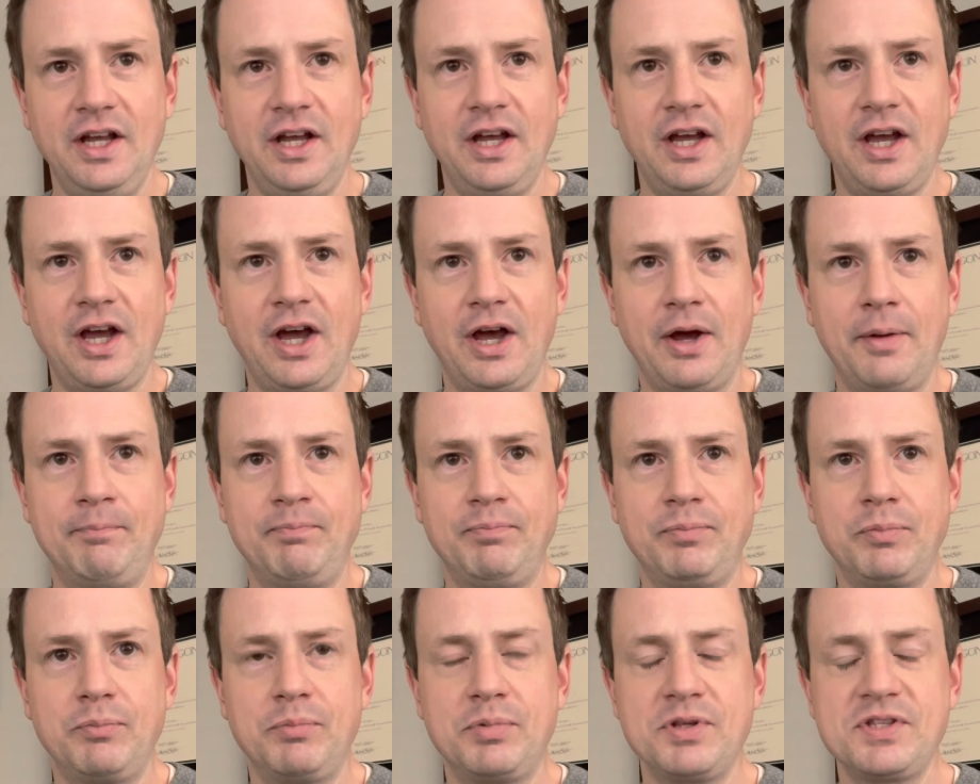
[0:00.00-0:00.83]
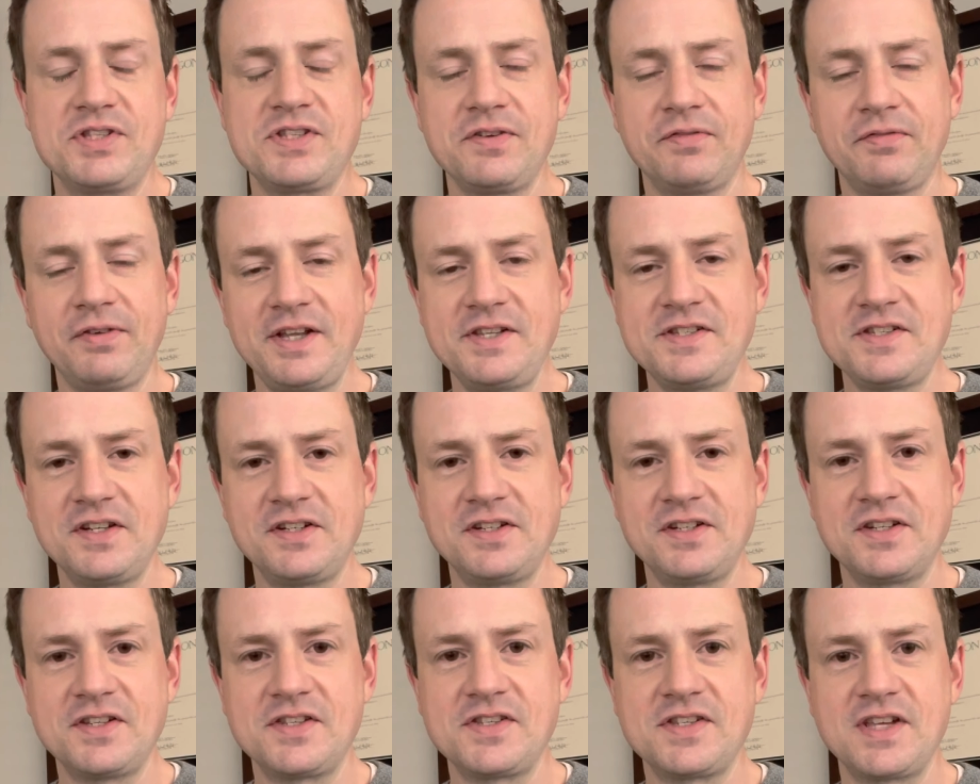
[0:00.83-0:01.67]
But suffice it
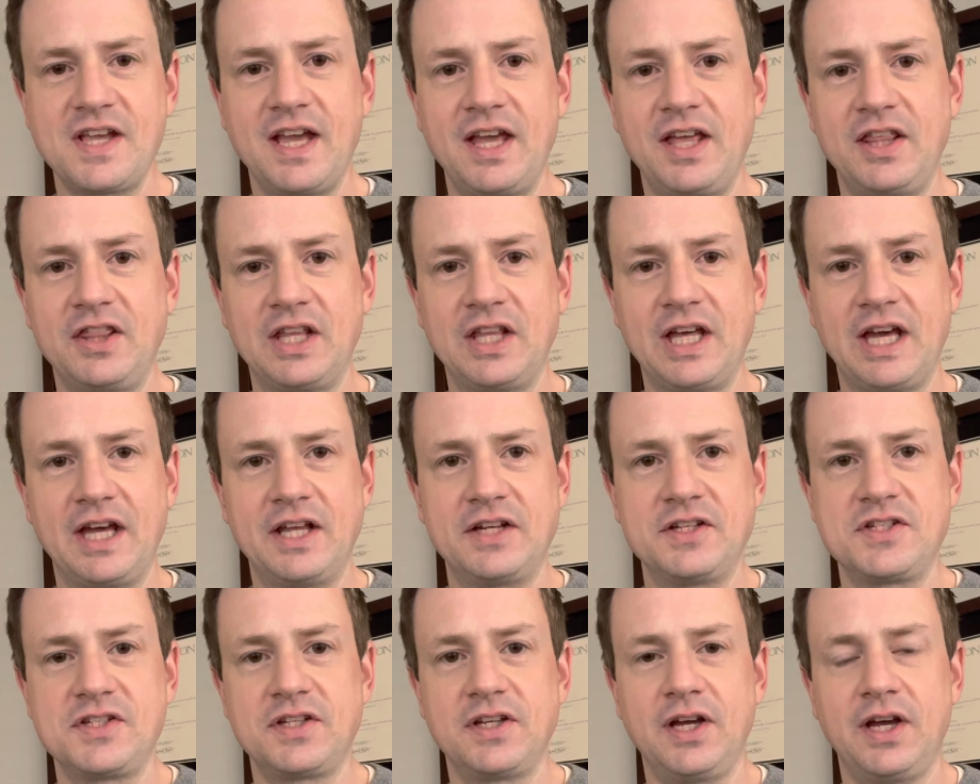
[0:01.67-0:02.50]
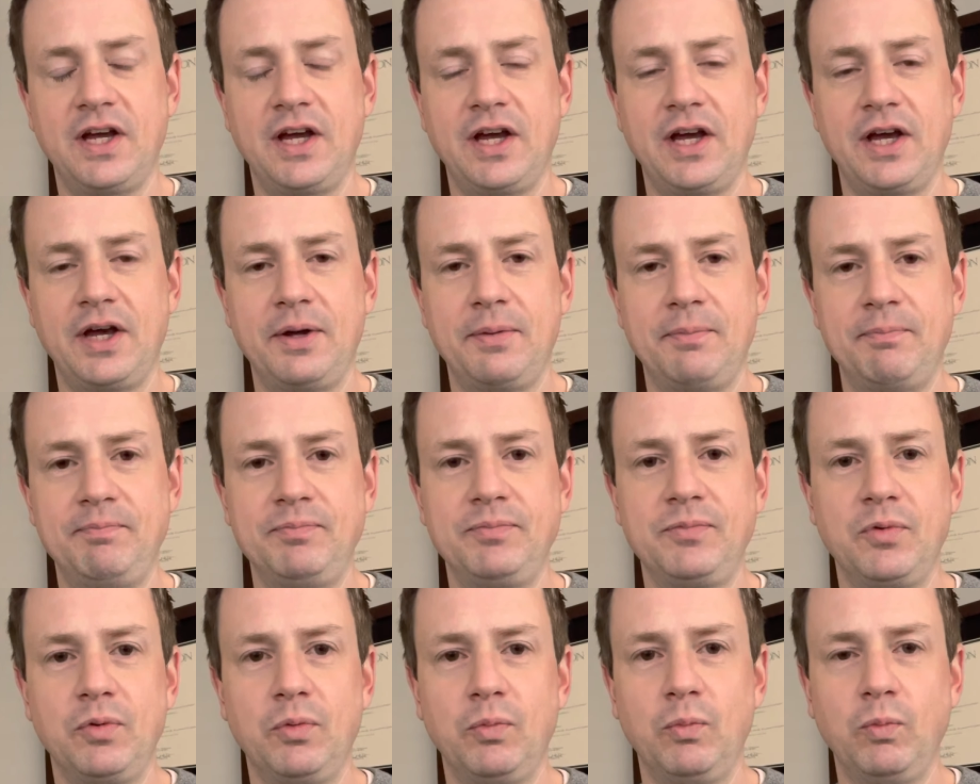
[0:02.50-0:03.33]
to say that
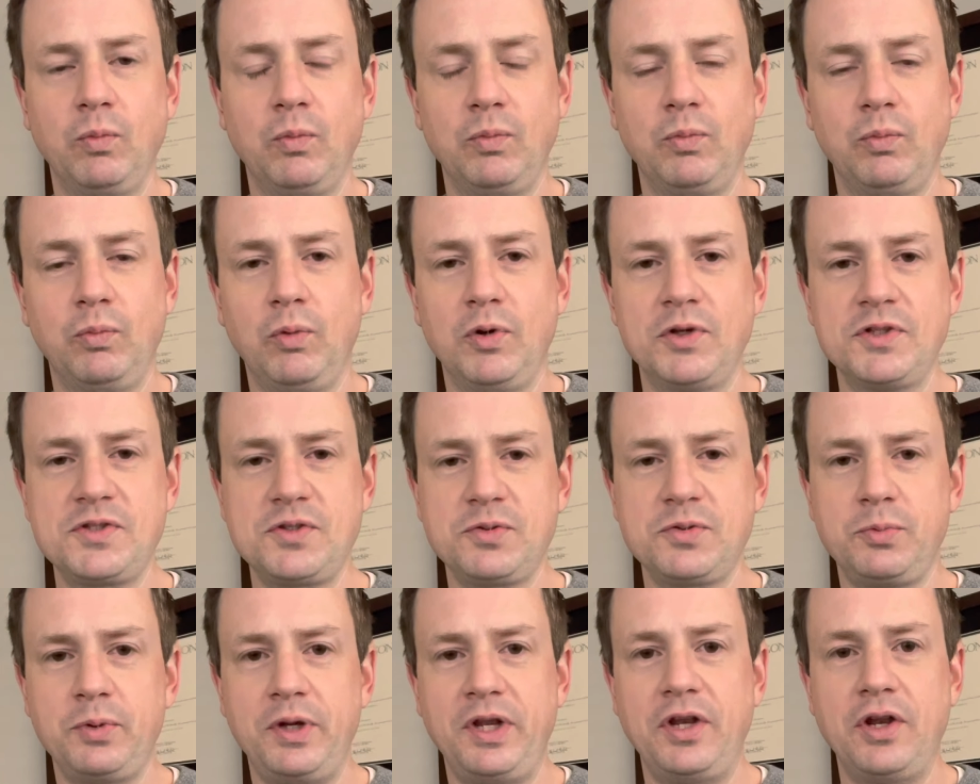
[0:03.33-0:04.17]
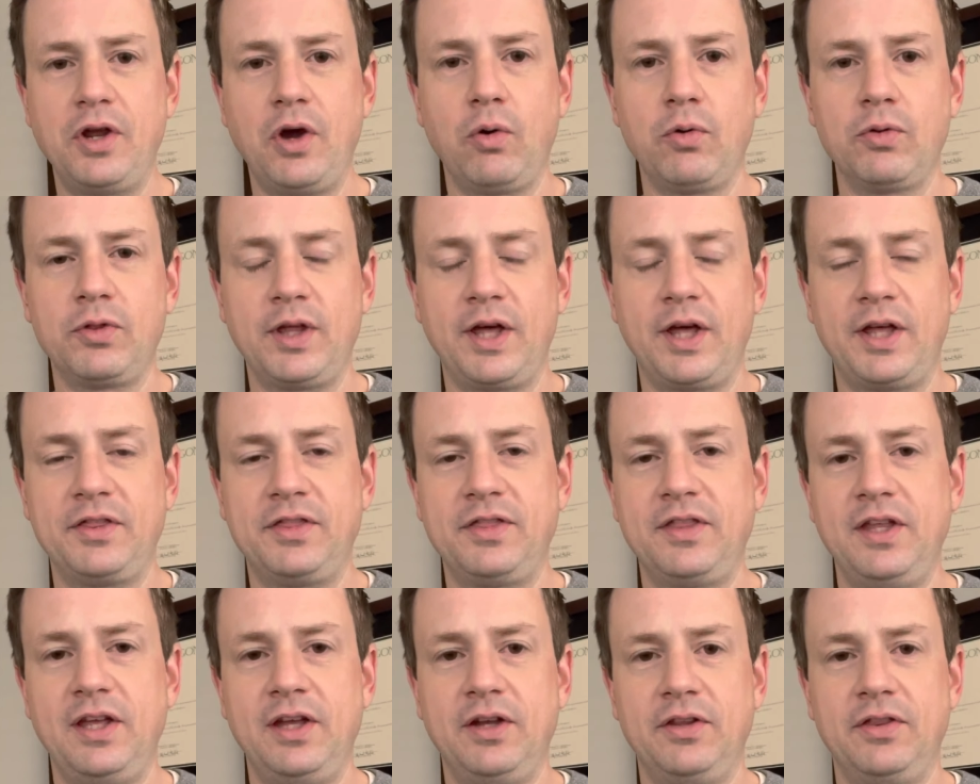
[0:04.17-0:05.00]
once we know that
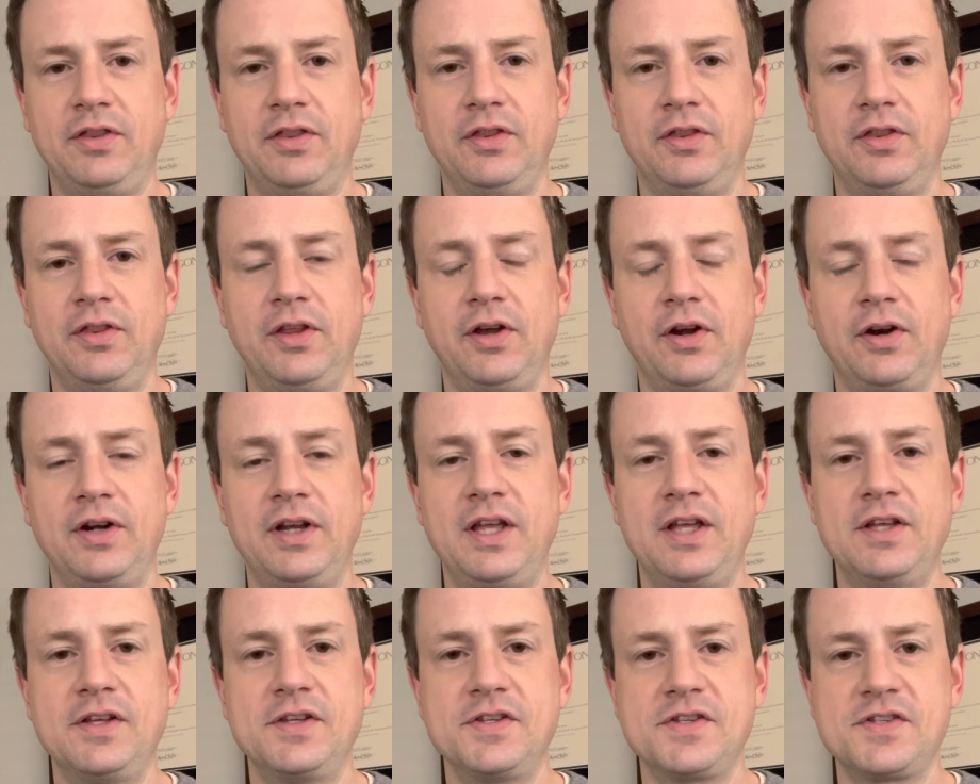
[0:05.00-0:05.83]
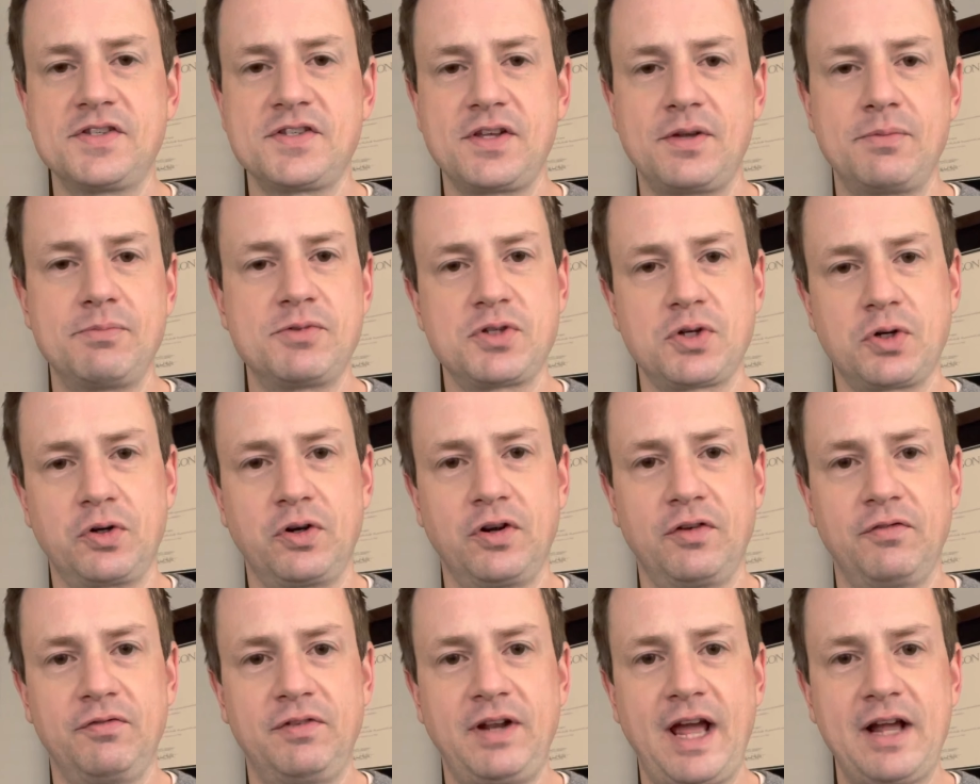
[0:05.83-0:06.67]
there is some sort
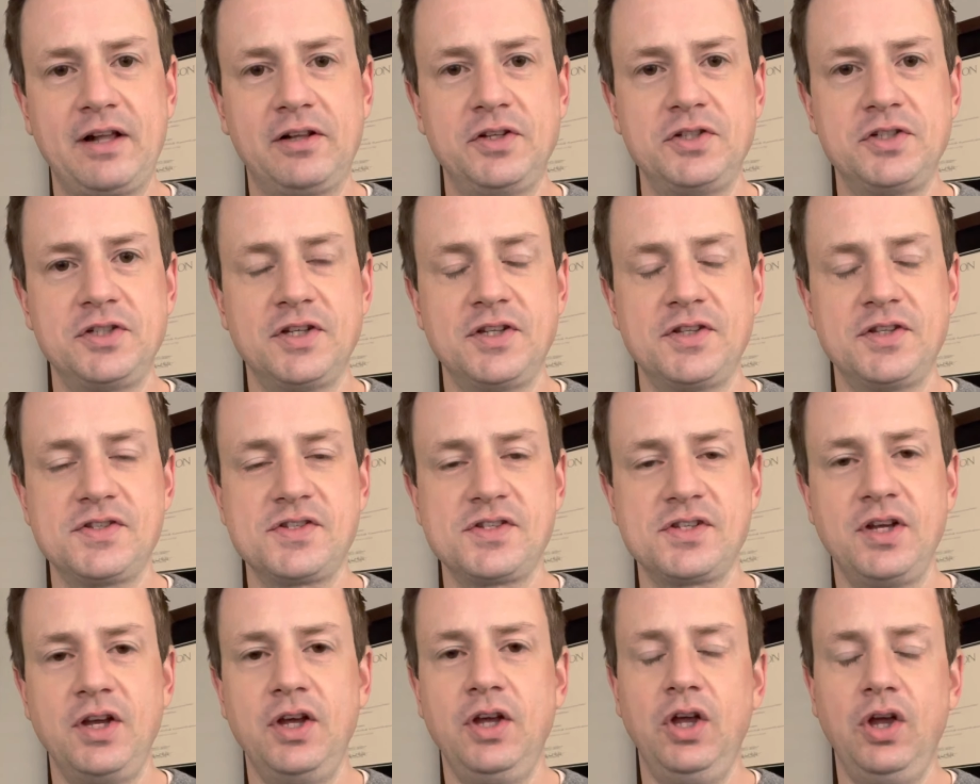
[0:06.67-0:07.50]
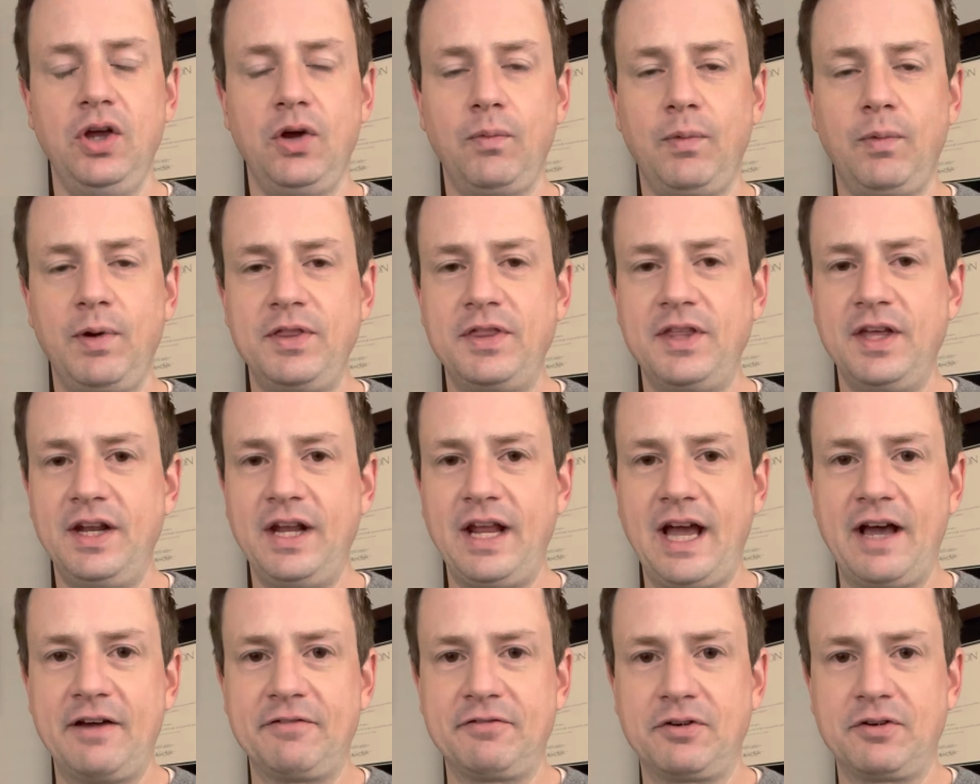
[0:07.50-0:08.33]
of negligence, we then
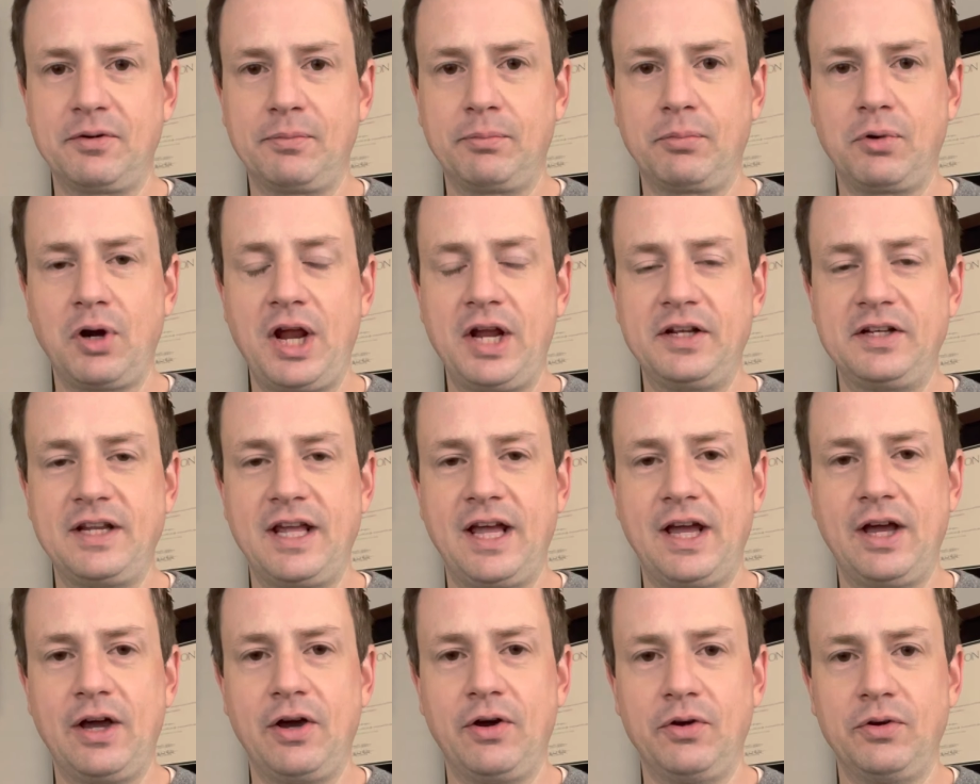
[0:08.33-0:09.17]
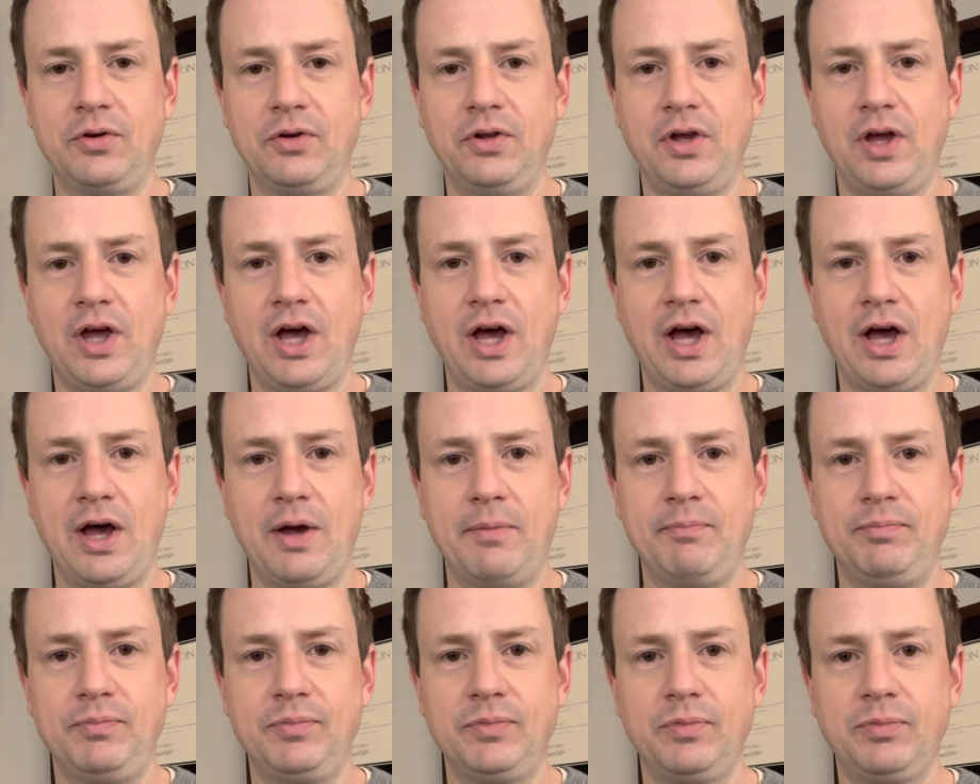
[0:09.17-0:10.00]
have to break
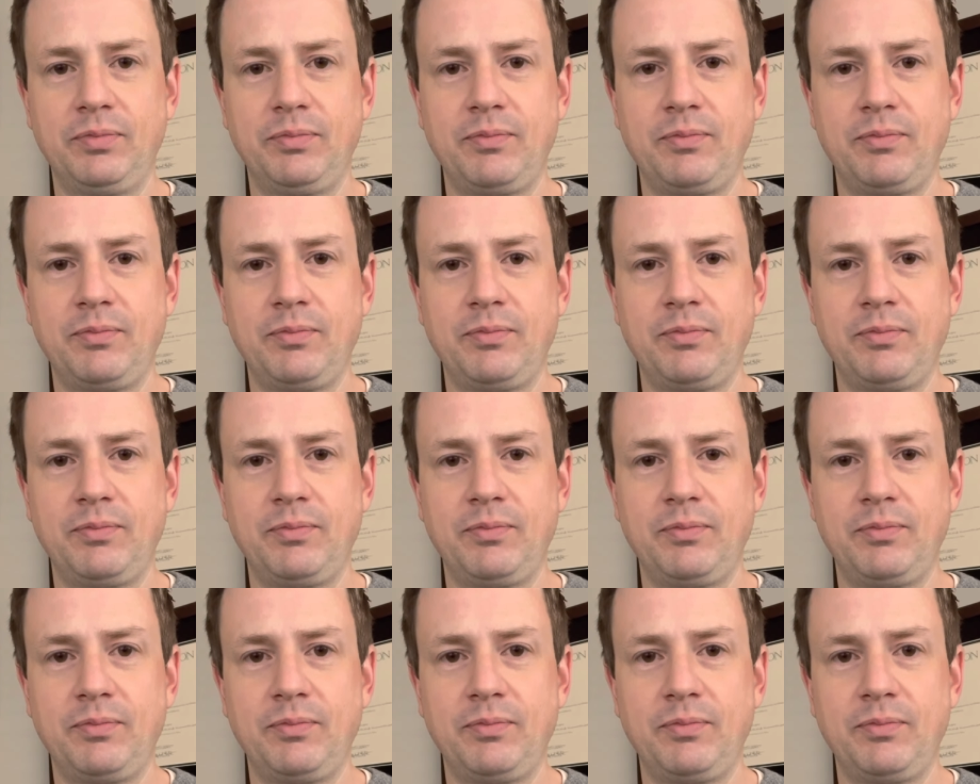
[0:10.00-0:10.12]
down